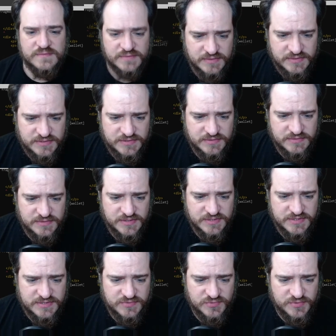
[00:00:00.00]
So
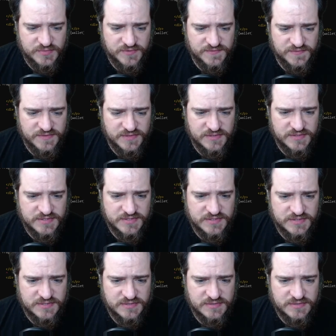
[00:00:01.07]
let's remove this